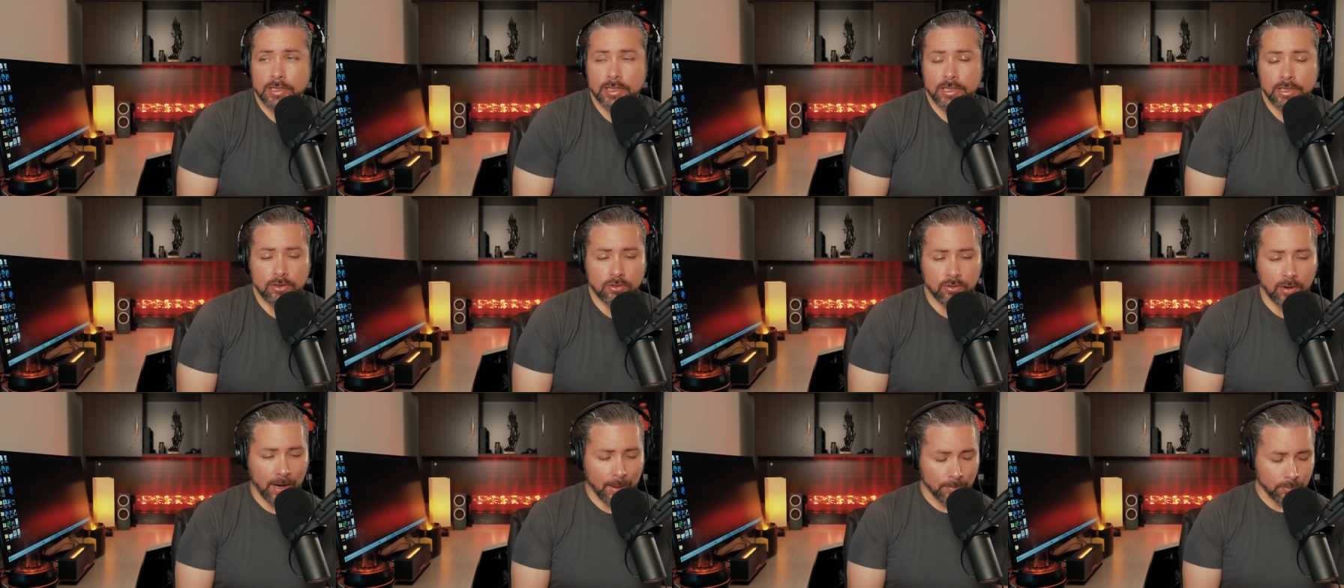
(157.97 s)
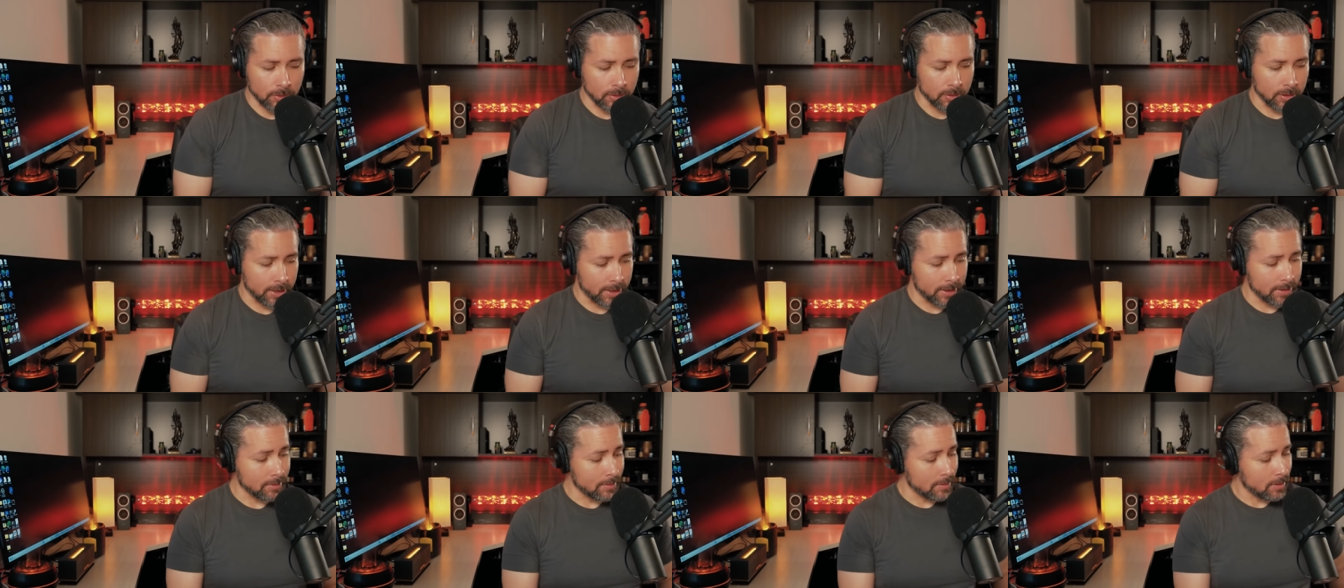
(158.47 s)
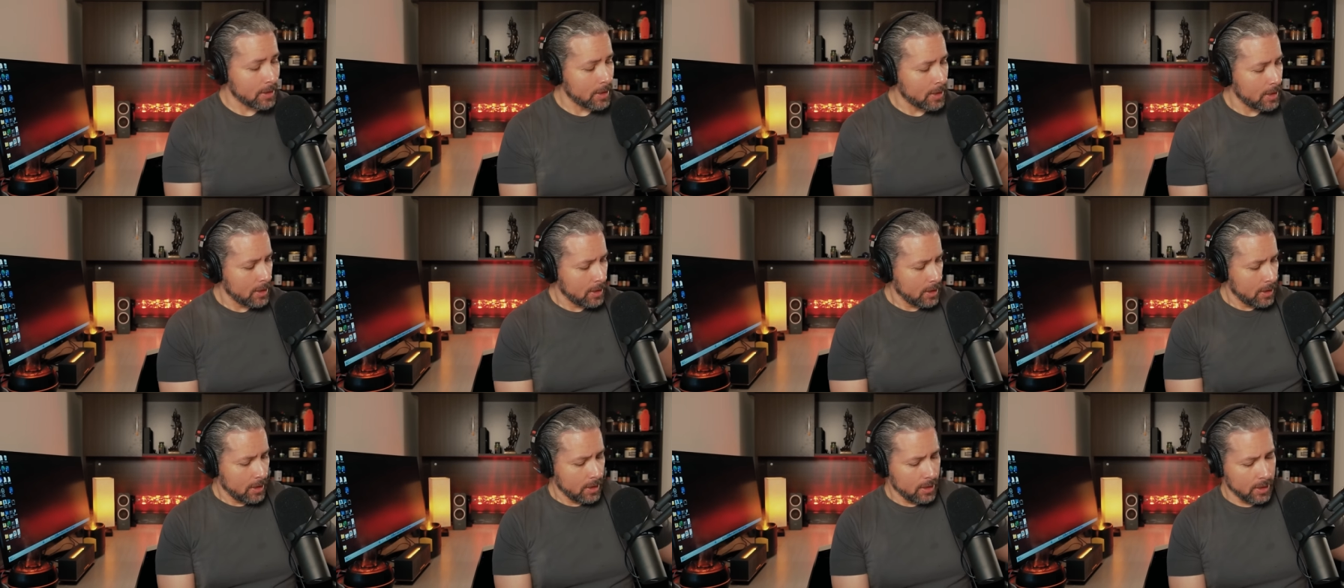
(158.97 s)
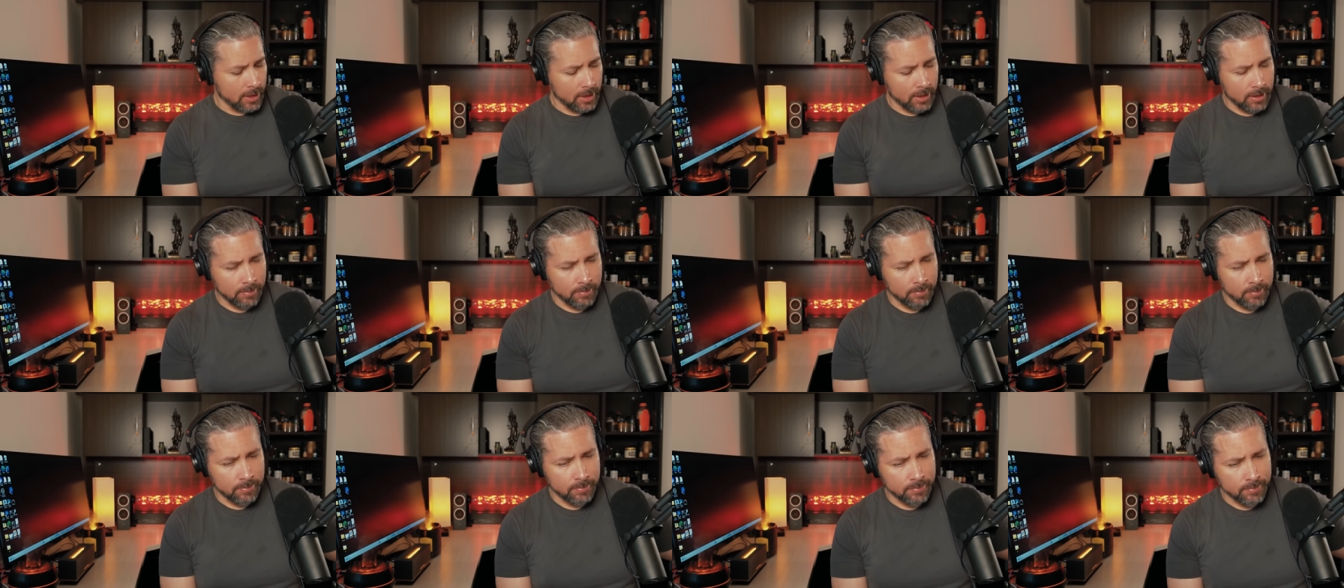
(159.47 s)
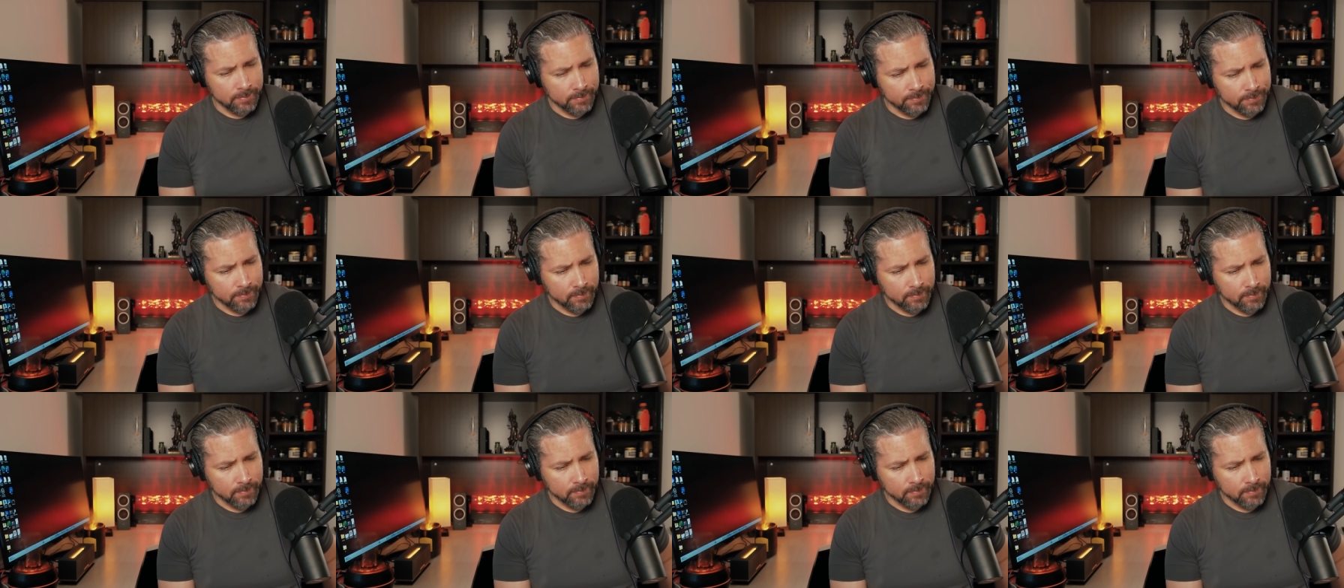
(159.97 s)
she trapped her in. Um,